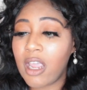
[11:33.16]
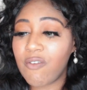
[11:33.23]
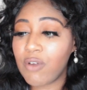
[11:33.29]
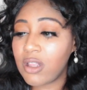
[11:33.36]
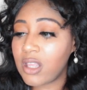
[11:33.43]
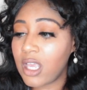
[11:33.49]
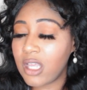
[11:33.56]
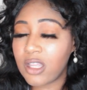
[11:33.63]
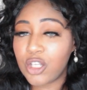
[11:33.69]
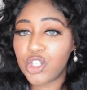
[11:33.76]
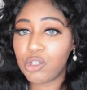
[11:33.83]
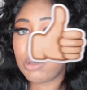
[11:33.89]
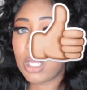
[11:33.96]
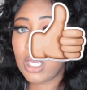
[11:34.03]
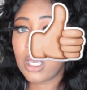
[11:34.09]
everything that
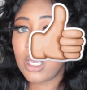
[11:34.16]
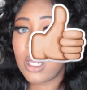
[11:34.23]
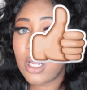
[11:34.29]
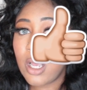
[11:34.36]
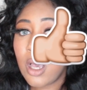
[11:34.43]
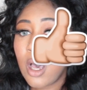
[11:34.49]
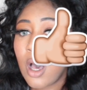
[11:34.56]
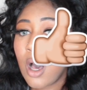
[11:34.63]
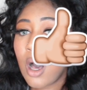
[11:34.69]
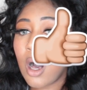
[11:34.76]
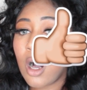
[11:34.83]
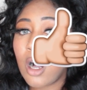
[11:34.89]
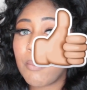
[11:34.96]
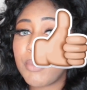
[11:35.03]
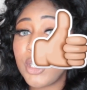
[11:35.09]
you need.
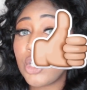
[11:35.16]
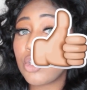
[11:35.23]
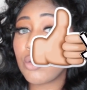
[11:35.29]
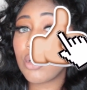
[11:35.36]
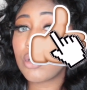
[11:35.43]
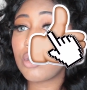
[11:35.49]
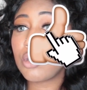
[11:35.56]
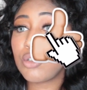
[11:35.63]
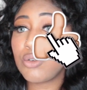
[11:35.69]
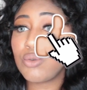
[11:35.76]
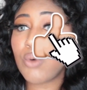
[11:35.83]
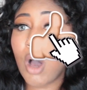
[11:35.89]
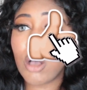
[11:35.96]
Be sure to